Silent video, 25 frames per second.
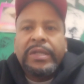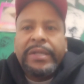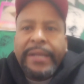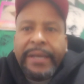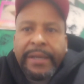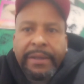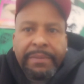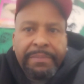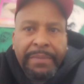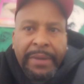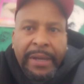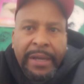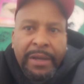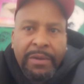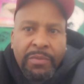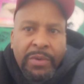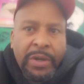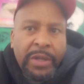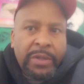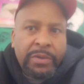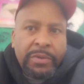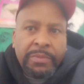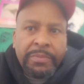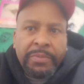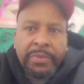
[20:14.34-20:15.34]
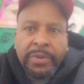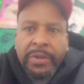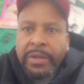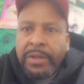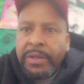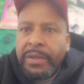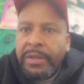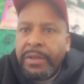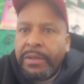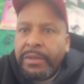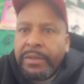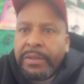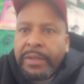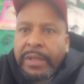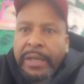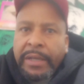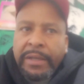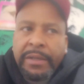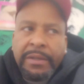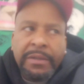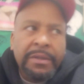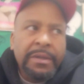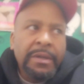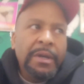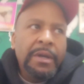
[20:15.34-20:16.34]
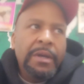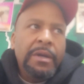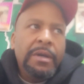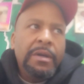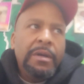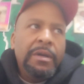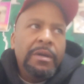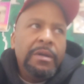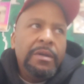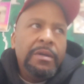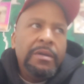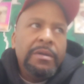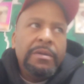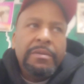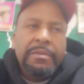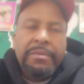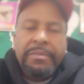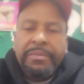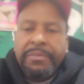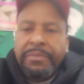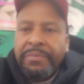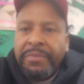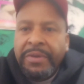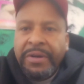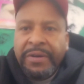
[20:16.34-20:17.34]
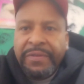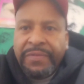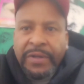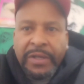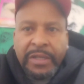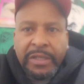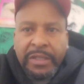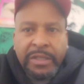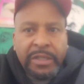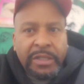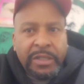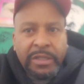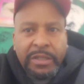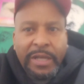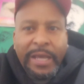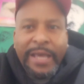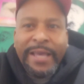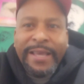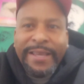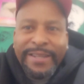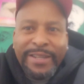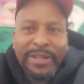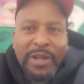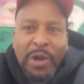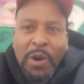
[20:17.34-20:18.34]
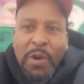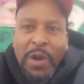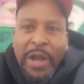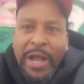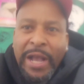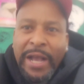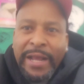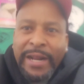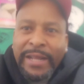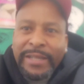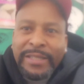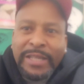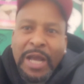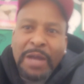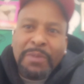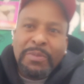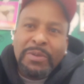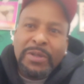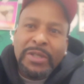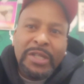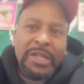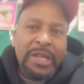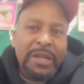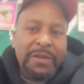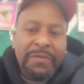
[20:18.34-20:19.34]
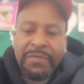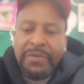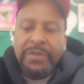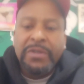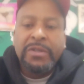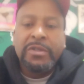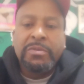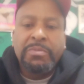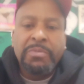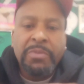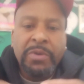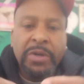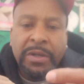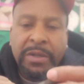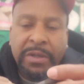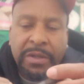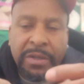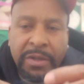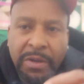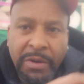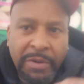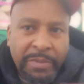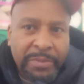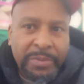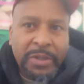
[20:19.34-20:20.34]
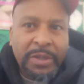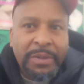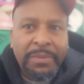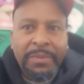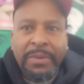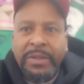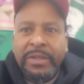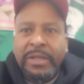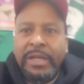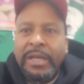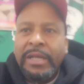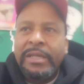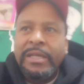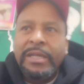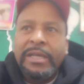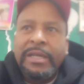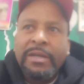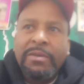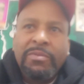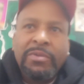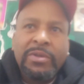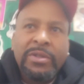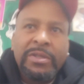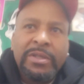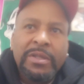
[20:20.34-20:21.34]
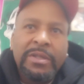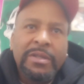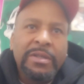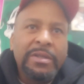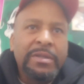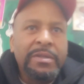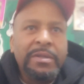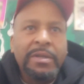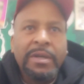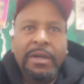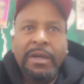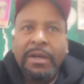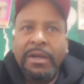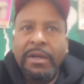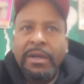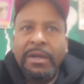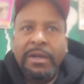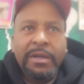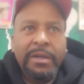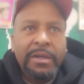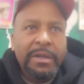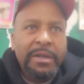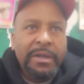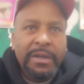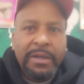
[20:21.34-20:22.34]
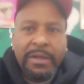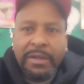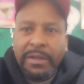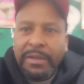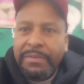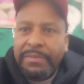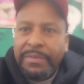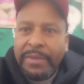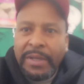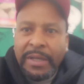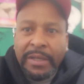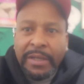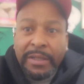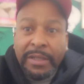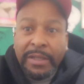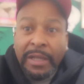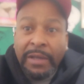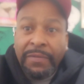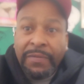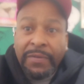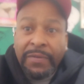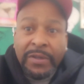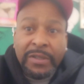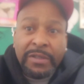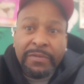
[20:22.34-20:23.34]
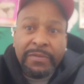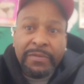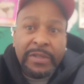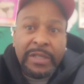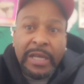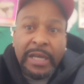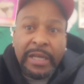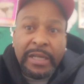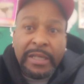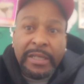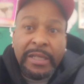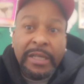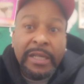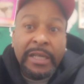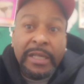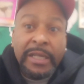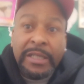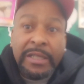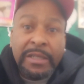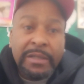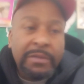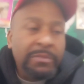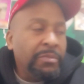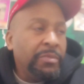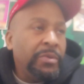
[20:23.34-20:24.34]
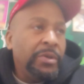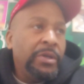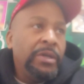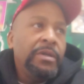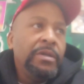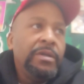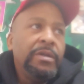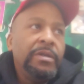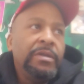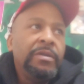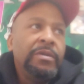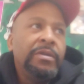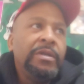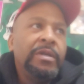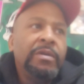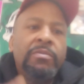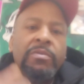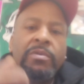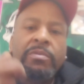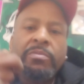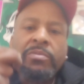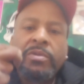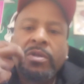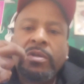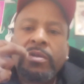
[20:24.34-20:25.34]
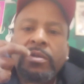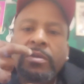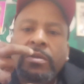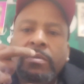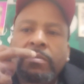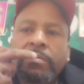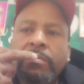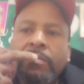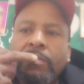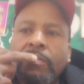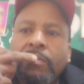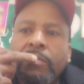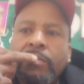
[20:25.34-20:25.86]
like Mayweather, bruh, like motherfuckers just don't have that type of defense, bruh. You know what I'm talking about? That nigga was a a defensive technician, bruh. You get what I'm saying?